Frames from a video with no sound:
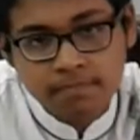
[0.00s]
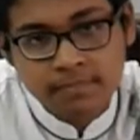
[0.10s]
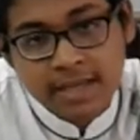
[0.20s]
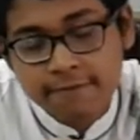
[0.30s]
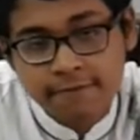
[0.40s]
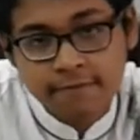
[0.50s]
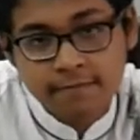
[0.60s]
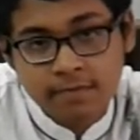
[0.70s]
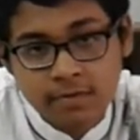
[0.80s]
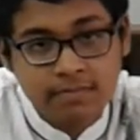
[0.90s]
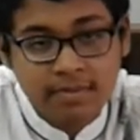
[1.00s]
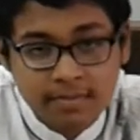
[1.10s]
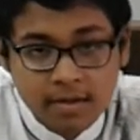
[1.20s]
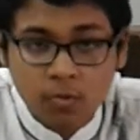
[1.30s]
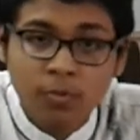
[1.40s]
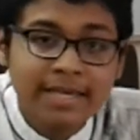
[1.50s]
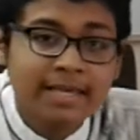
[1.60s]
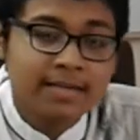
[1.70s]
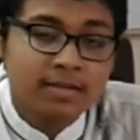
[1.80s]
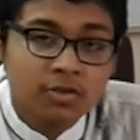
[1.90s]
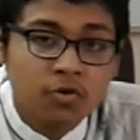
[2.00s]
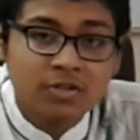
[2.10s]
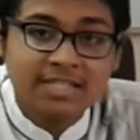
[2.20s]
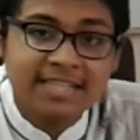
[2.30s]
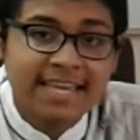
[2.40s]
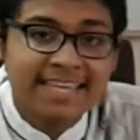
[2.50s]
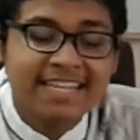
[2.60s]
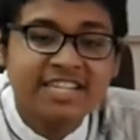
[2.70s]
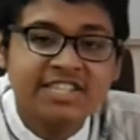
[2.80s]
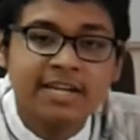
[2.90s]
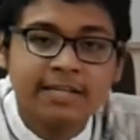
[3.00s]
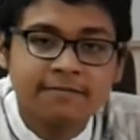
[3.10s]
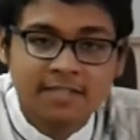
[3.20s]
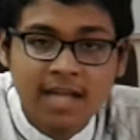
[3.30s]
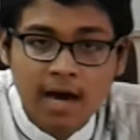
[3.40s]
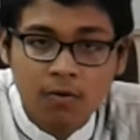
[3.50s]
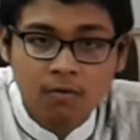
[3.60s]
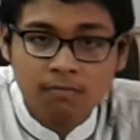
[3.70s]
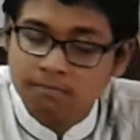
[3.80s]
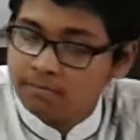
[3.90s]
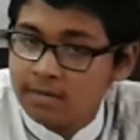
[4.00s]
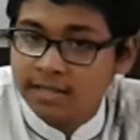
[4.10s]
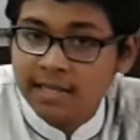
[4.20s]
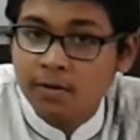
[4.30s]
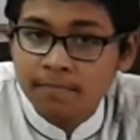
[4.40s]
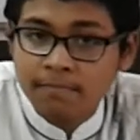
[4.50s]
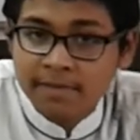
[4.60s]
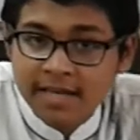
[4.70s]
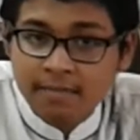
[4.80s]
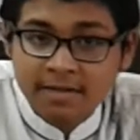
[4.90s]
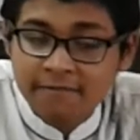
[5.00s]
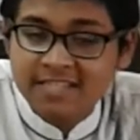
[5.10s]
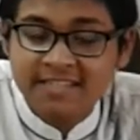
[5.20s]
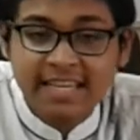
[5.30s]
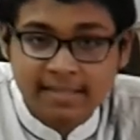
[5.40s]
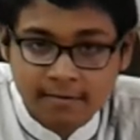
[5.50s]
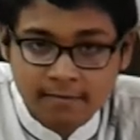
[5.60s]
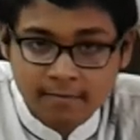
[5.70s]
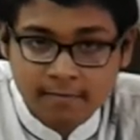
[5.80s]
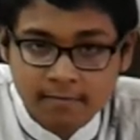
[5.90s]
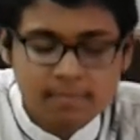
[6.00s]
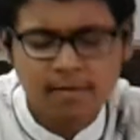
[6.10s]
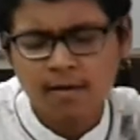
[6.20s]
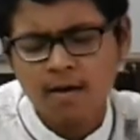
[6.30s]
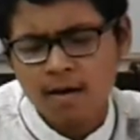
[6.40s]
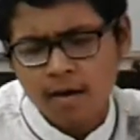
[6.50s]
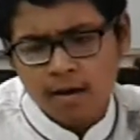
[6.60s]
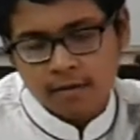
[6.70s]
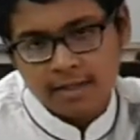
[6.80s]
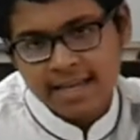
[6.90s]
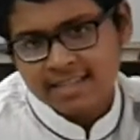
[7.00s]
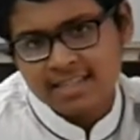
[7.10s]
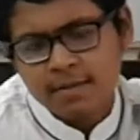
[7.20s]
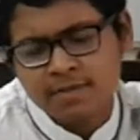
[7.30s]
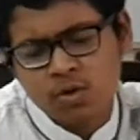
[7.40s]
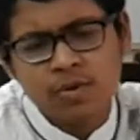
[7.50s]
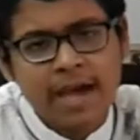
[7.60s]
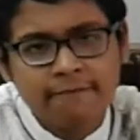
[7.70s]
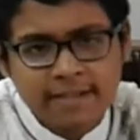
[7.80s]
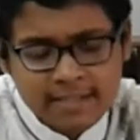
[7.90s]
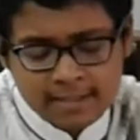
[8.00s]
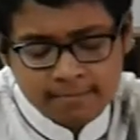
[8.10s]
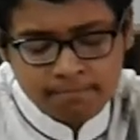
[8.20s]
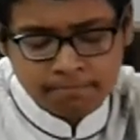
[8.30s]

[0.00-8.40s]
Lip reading: if we don't take initiatives now, they will become devastating. The next subject we have is